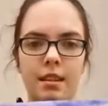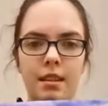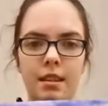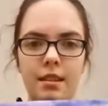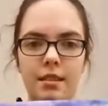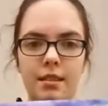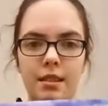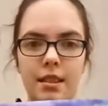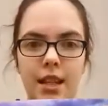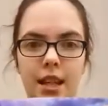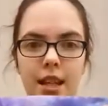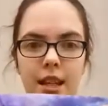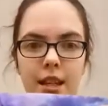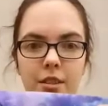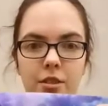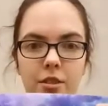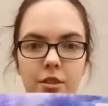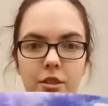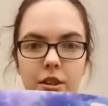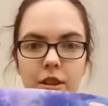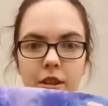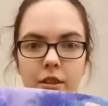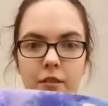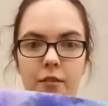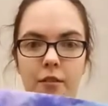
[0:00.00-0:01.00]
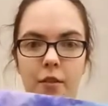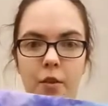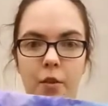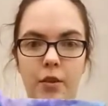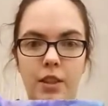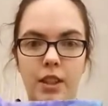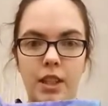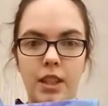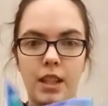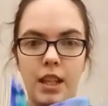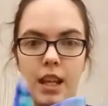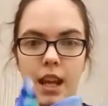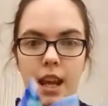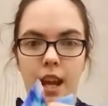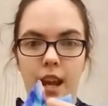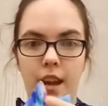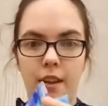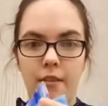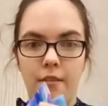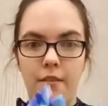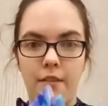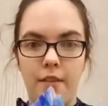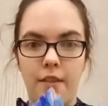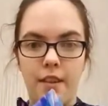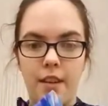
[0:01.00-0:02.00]
Then you're gonna fold it in half
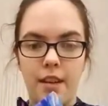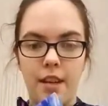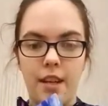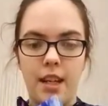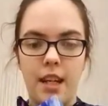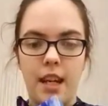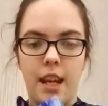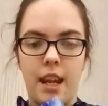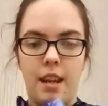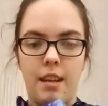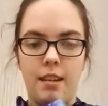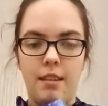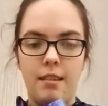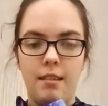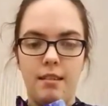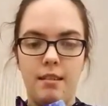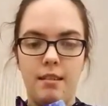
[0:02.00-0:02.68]
again,